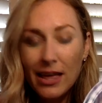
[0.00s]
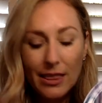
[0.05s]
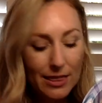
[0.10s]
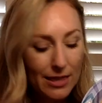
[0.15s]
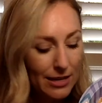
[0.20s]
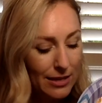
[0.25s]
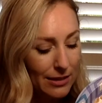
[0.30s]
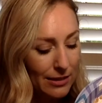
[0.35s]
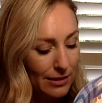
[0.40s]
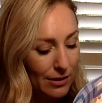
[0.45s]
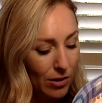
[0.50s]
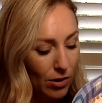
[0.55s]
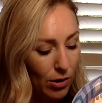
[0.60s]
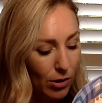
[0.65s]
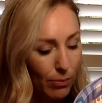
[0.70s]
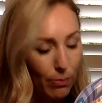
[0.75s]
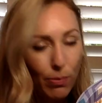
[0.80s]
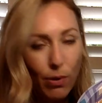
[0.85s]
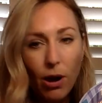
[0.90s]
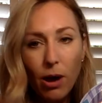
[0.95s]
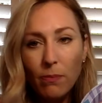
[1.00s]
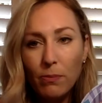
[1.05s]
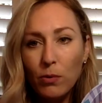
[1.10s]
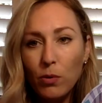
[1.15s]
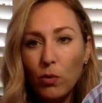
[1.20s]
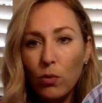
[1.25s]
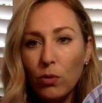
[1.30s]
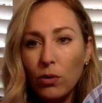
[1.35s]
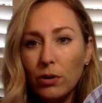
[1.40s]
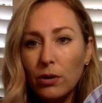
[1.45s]
These are
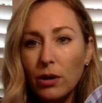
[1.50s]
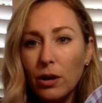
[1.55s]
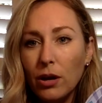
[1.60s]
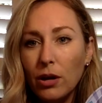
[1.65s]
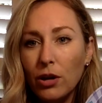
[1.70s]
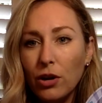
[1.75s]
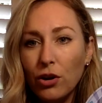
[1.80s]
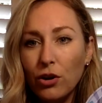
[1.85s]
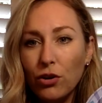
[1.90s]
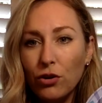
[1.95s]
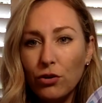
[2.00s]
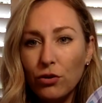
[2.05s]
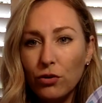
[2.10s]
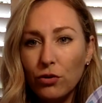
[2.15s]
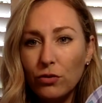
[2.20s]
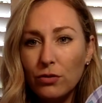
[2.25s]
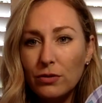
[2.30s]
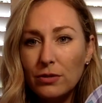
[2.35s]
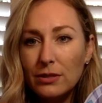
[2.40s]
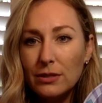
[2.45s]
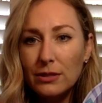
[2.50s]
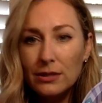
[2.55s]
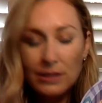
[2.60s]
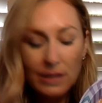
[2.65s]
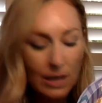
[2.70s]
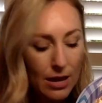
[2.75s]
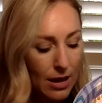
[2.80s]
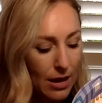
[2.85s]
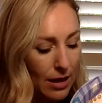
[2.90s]
popcorn kernels.